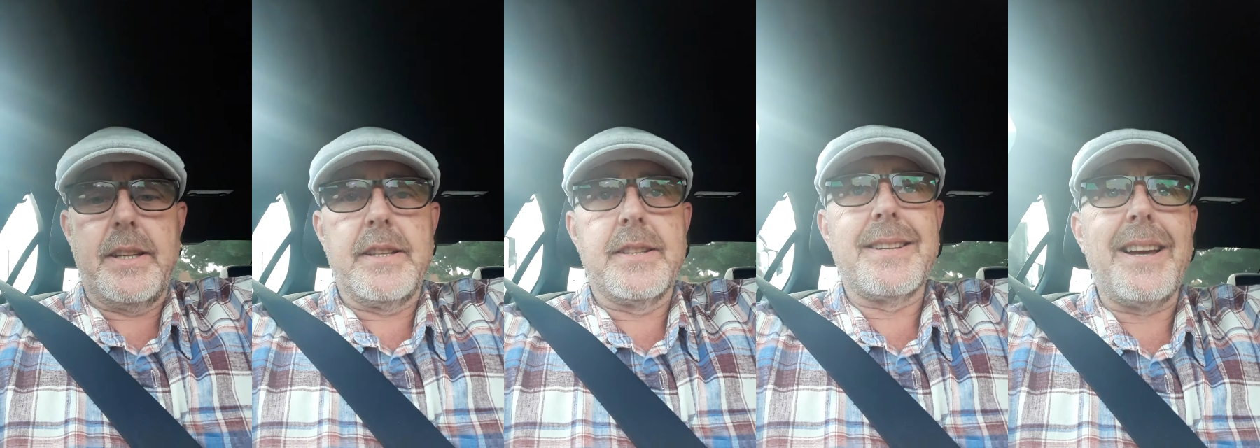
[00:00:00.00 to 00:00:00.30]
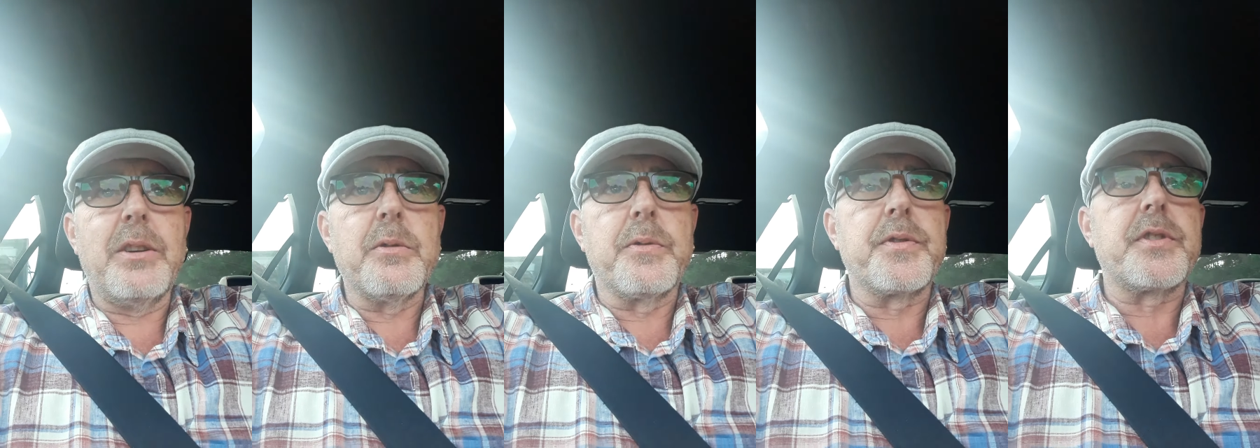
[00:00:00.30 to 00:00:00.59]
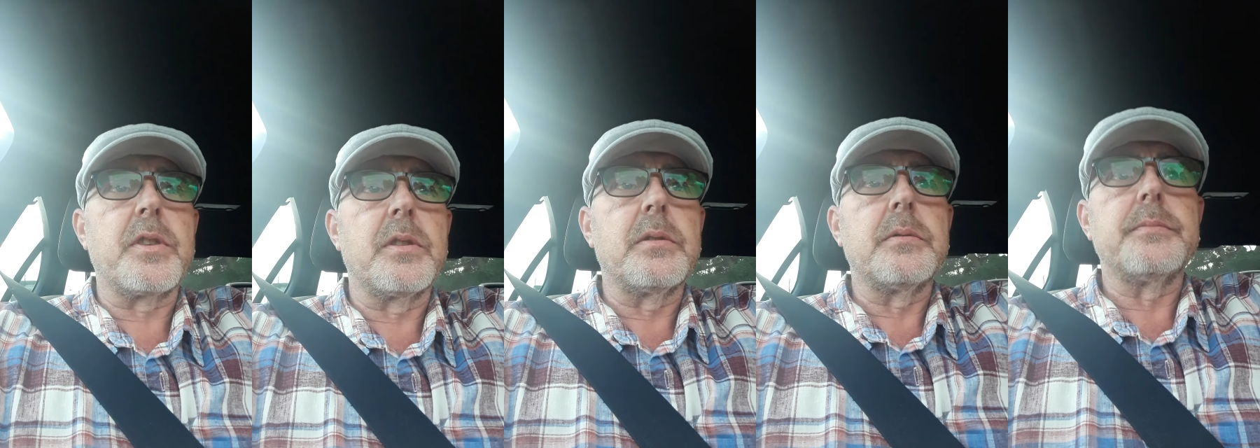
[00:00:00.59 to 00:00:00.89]
it
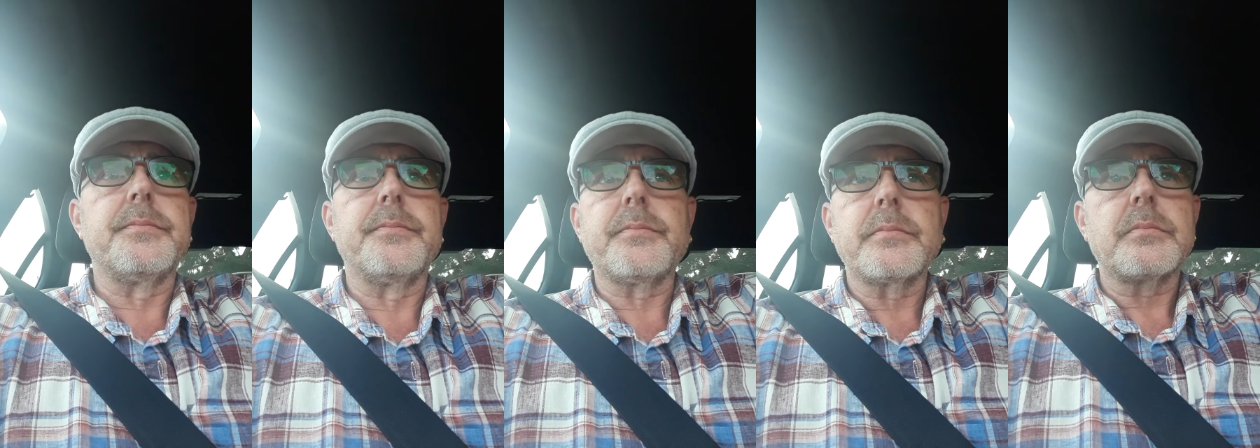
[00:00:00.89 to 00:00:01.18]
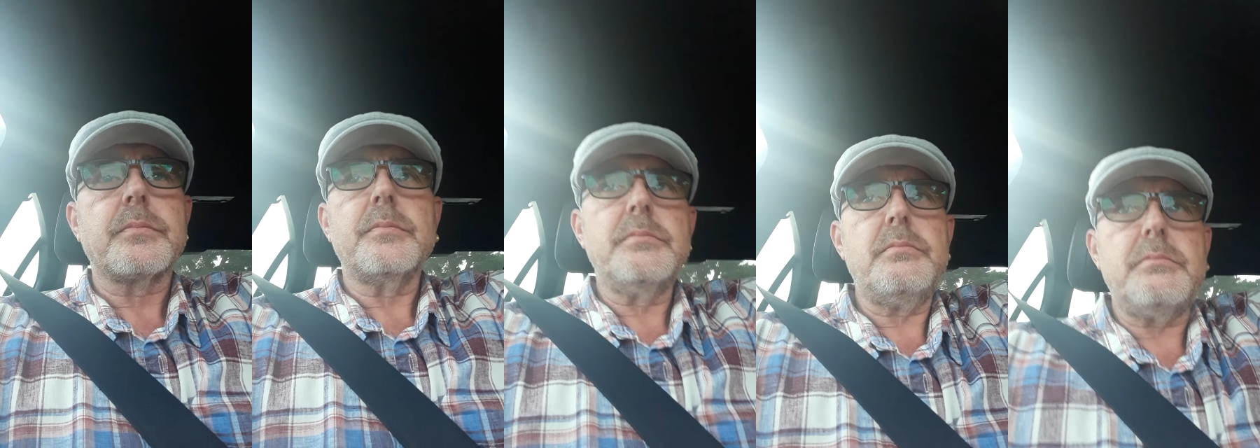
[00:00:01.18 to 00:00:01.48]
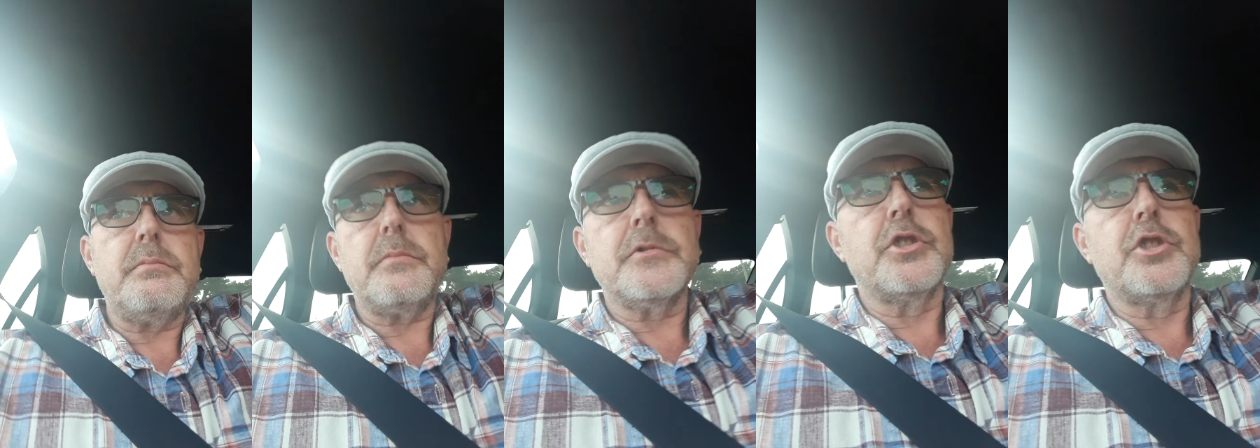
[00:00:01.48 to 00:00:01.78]
yourselves.
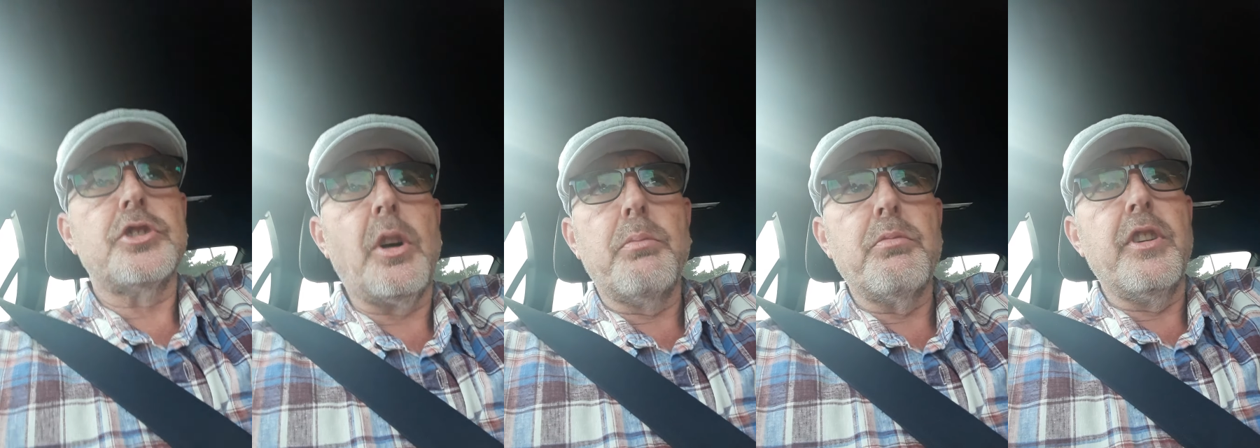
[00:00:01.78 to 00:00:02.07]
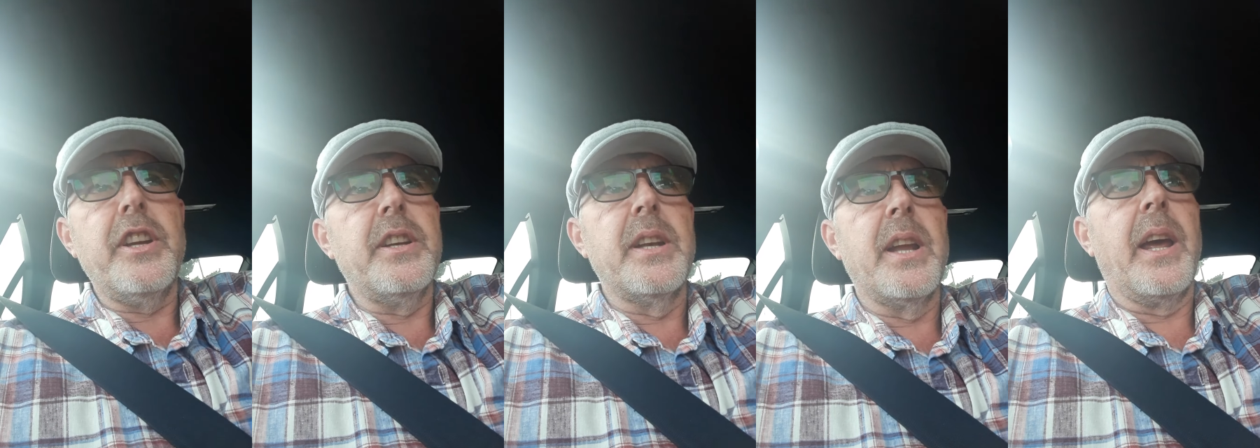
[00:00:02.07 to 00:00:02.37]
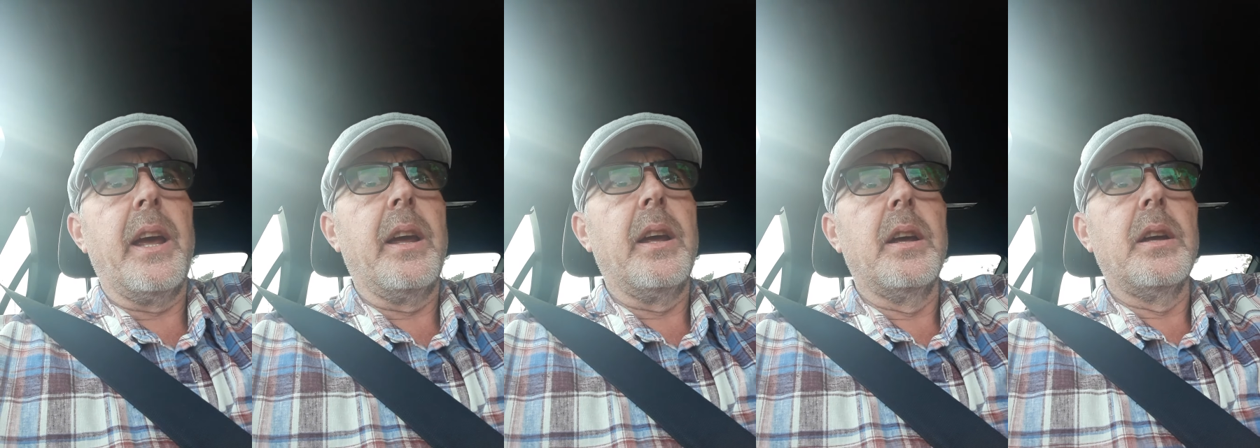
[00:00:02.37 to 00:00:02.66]
Stop reading
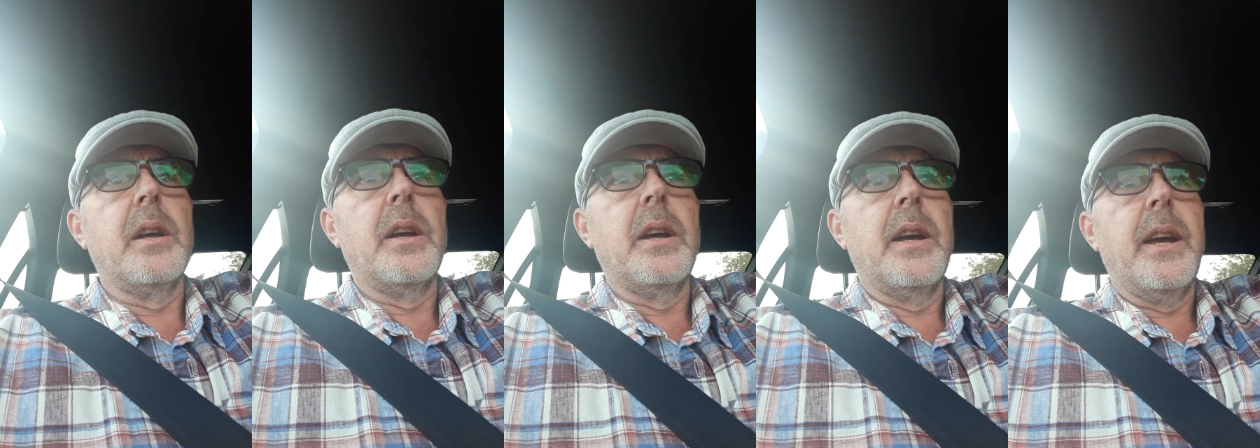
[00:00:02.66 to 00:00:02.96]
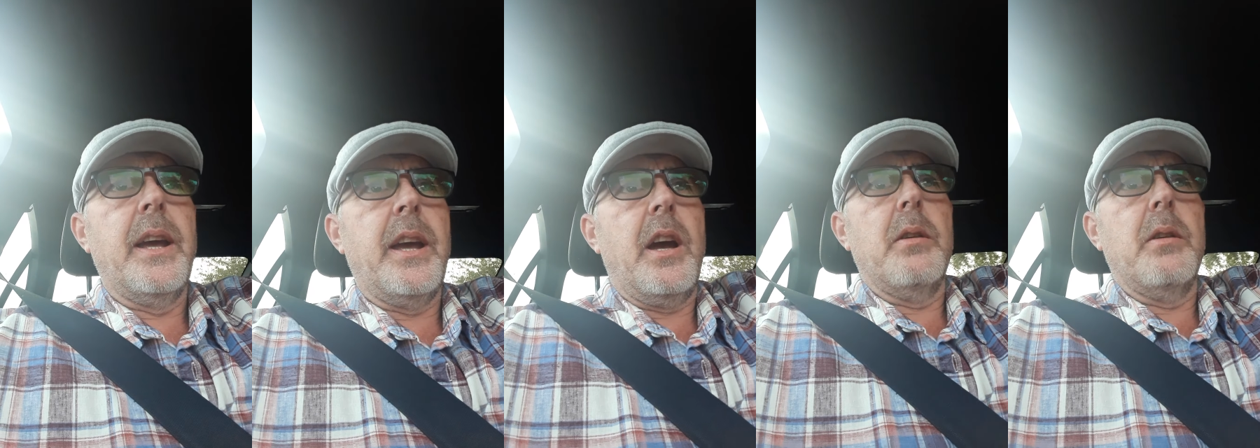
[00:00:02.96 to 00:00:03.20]
it. It